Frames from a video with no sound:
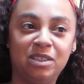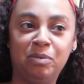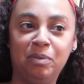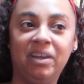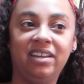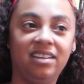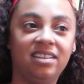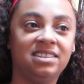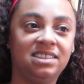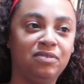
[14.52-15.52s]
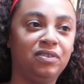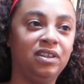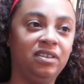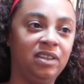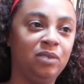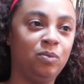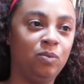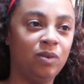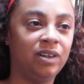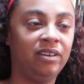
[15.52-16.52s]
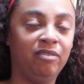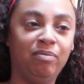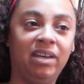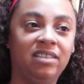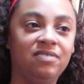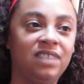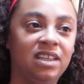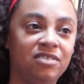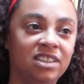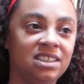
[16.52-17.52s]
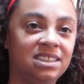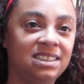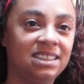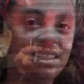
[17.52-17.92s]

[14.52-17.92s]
Open Mic is definitely one of my favorites.